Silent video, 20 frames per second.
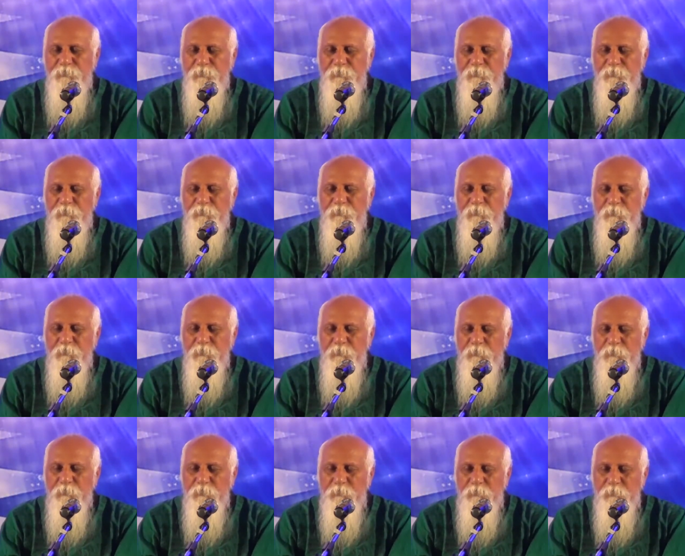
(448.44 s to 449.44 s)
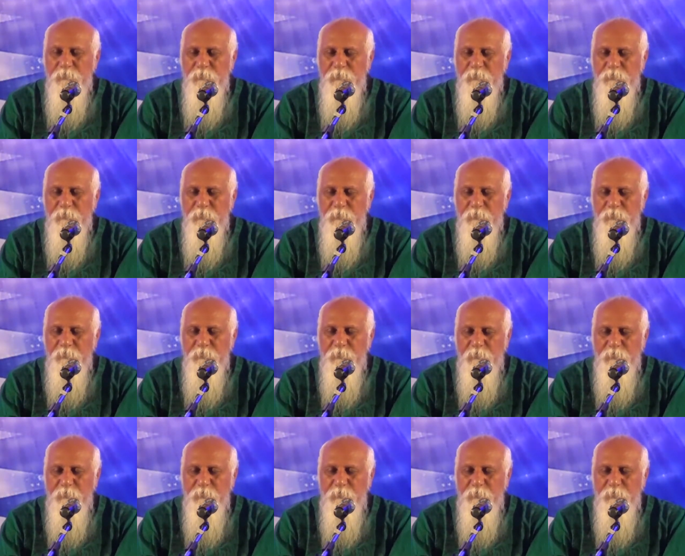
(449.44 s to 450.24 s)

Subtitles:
No one is speaking in this clip.